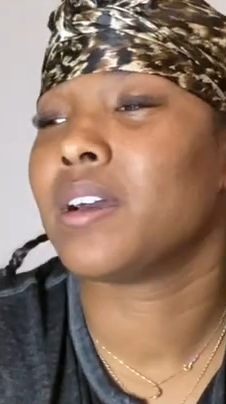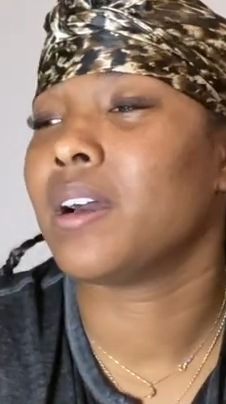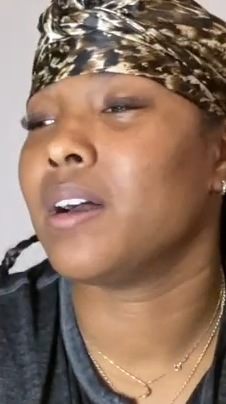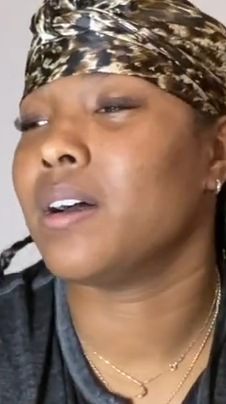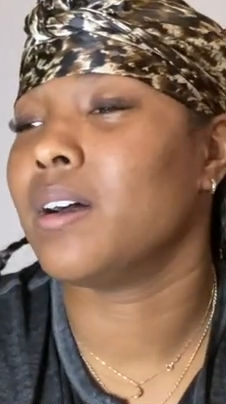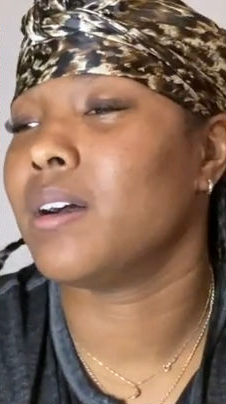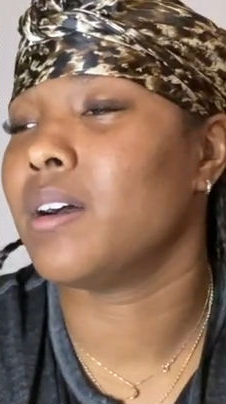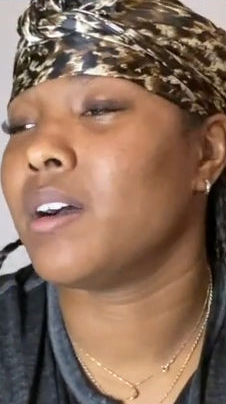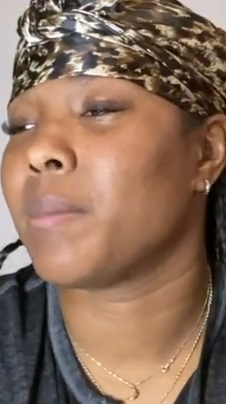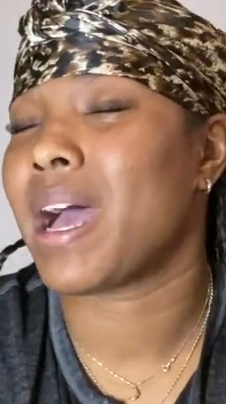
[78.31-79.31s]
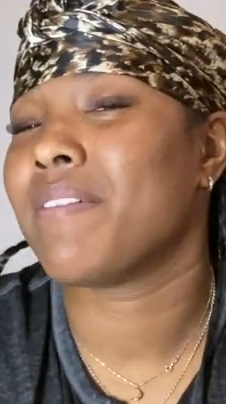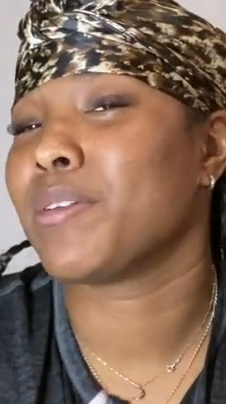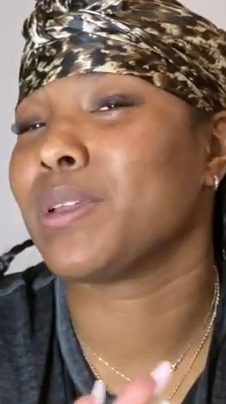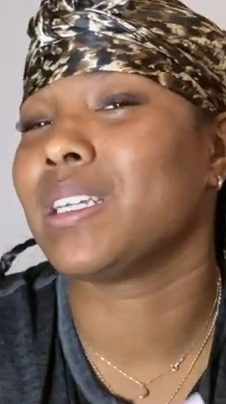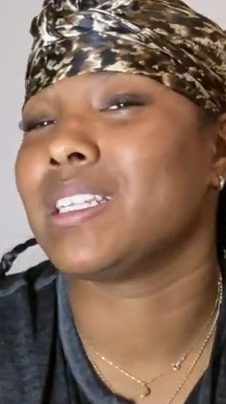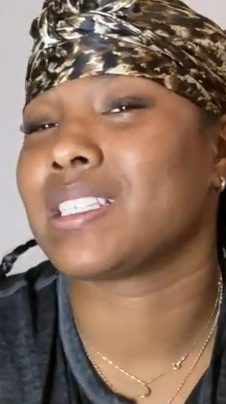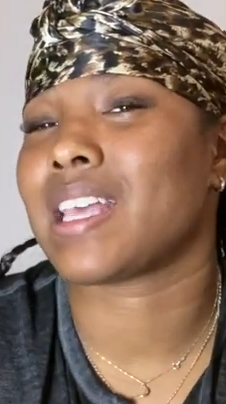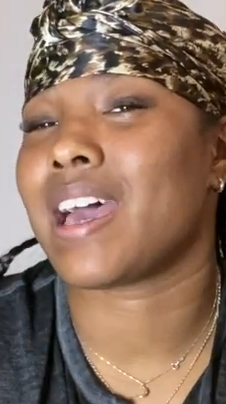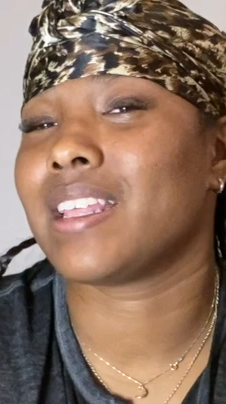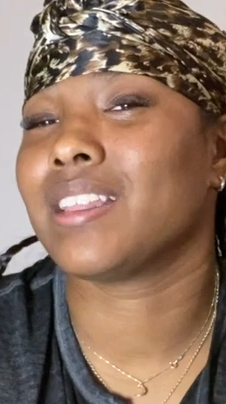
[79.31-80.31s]
I haven't really
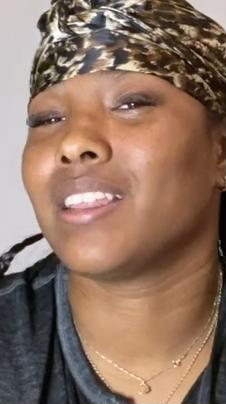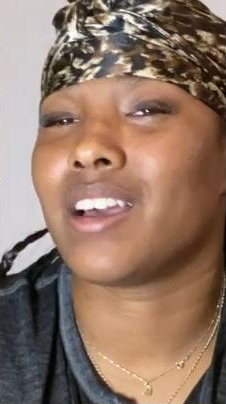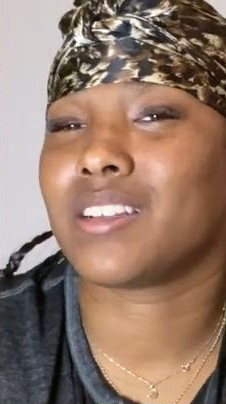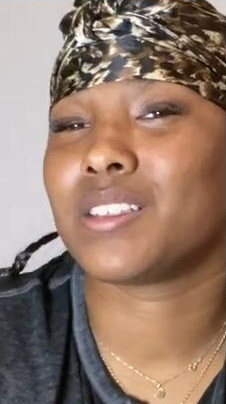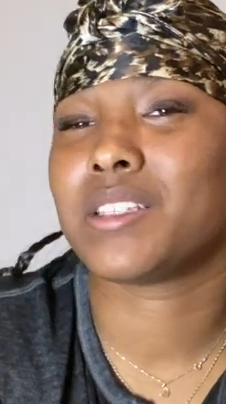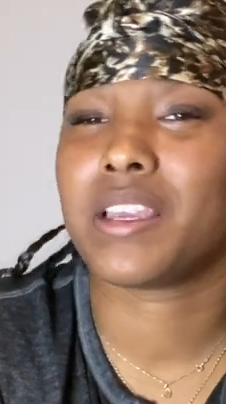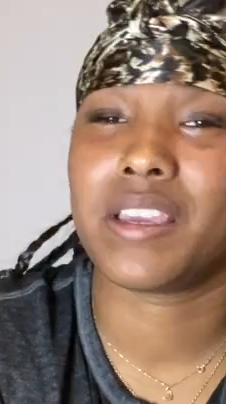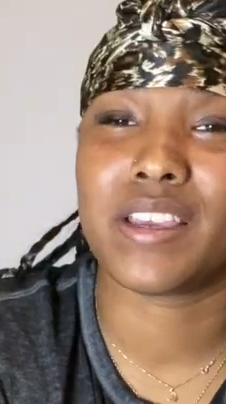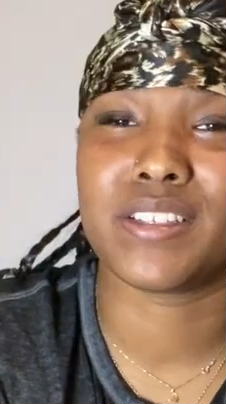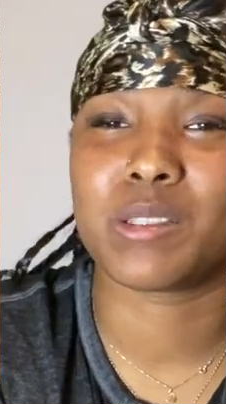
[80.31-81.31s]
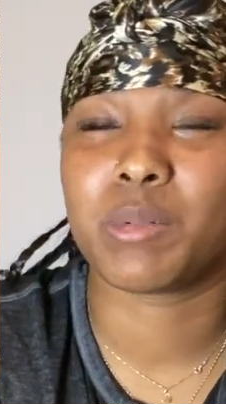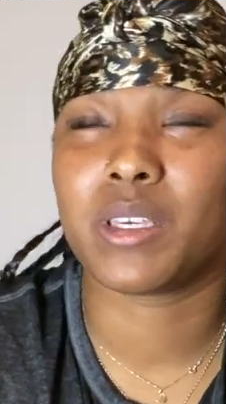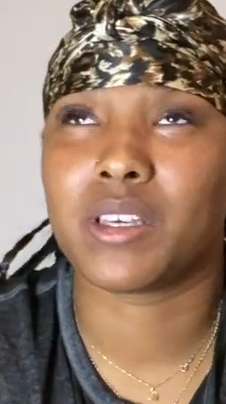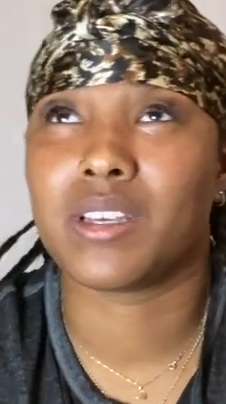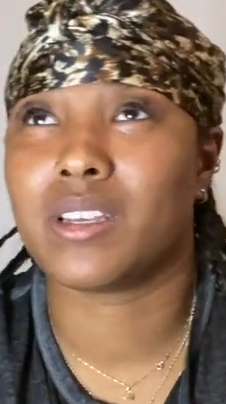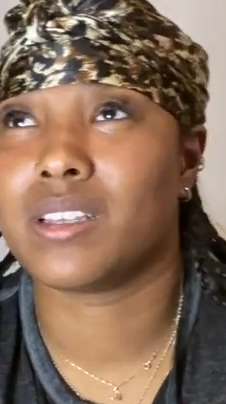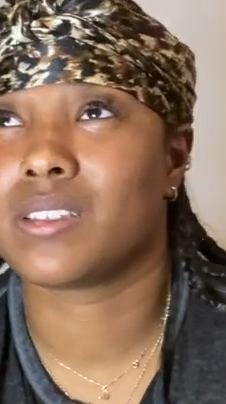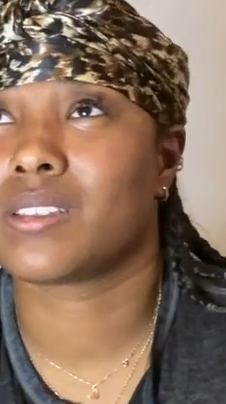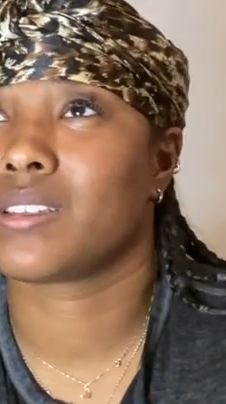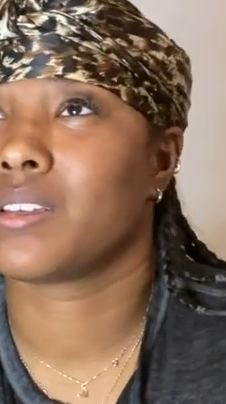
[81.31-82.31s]
decided the launch date yet just
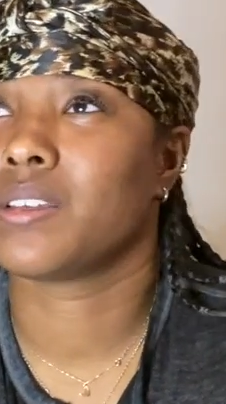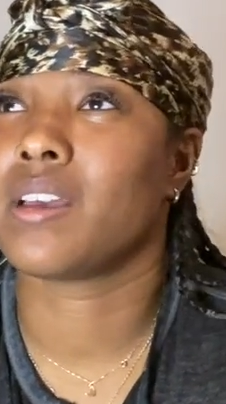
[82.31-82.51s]
because